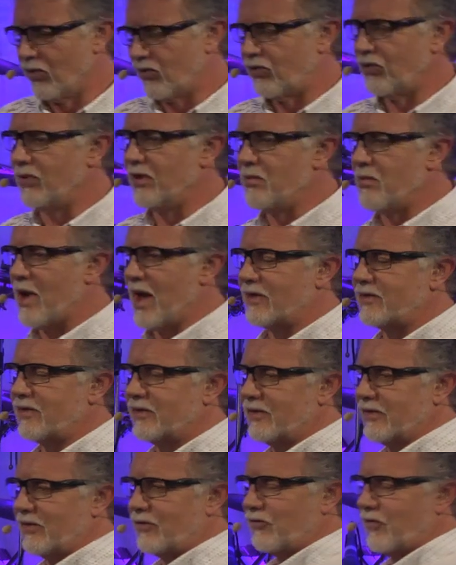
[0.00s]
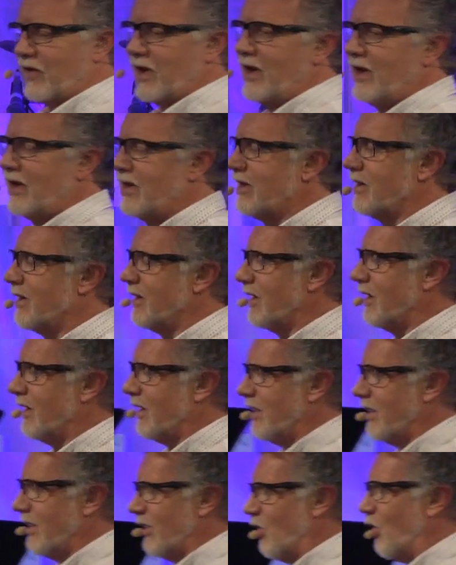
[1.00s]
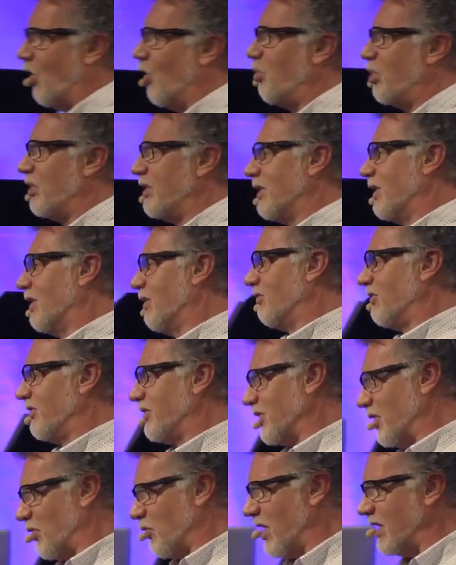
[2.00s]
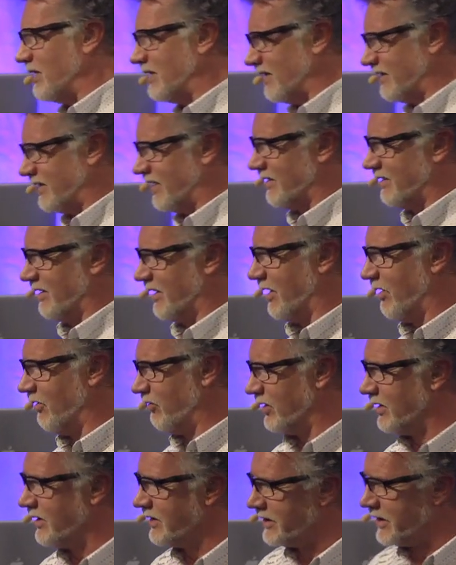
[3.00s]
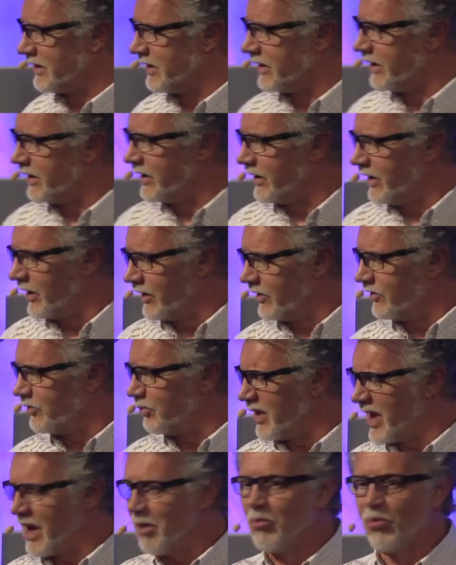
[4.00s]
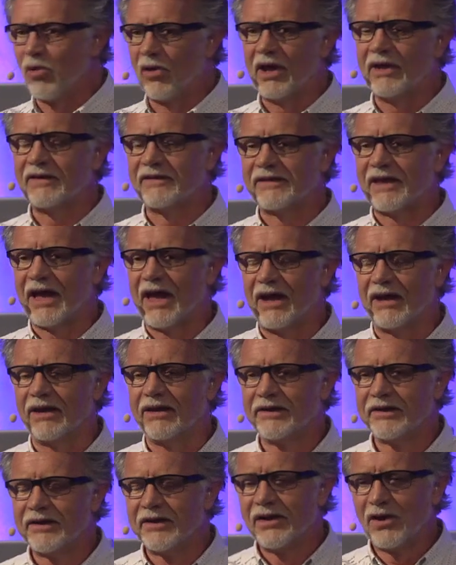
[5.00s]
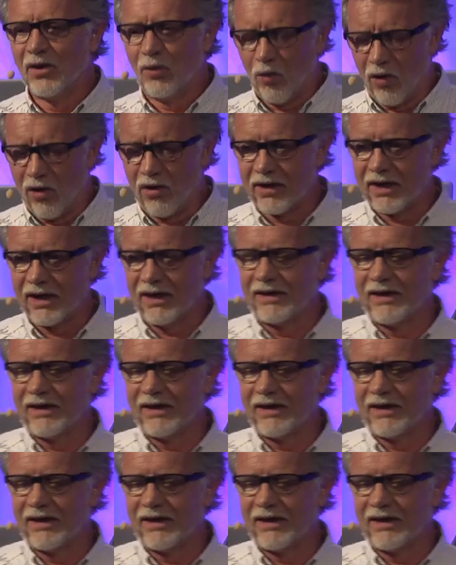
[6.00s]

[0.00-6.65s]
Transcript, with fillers: truly matters is faith, hope, and love, and the greatest is love. And as we embrace that, walk in